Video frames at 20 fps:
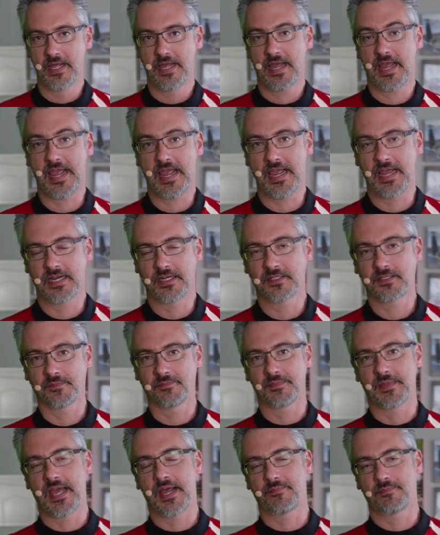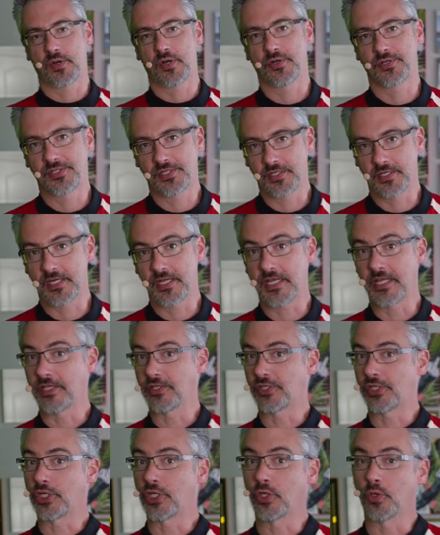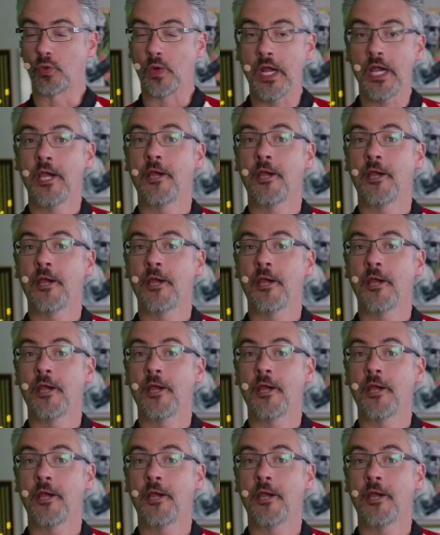And that person is you.